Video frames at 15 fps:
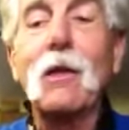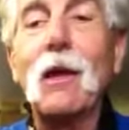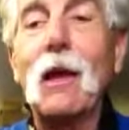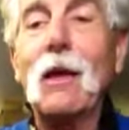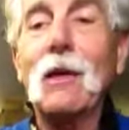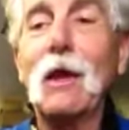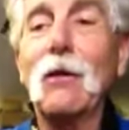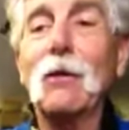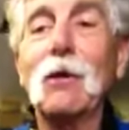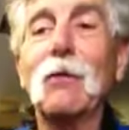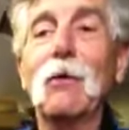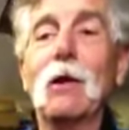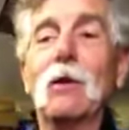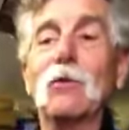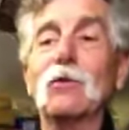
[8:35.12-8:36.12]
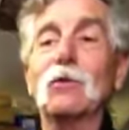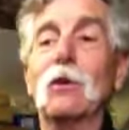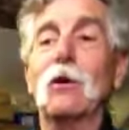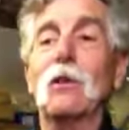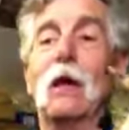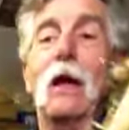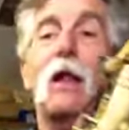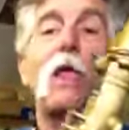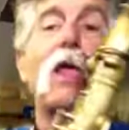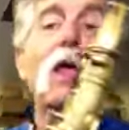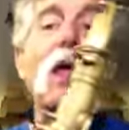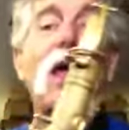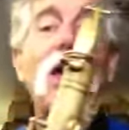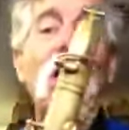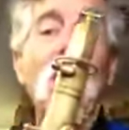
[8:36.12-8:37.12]
Anyhow, you don't want to listen to all that.
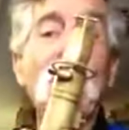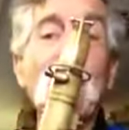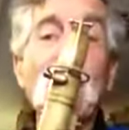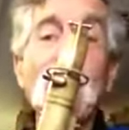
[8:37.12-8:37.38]
Anyhow.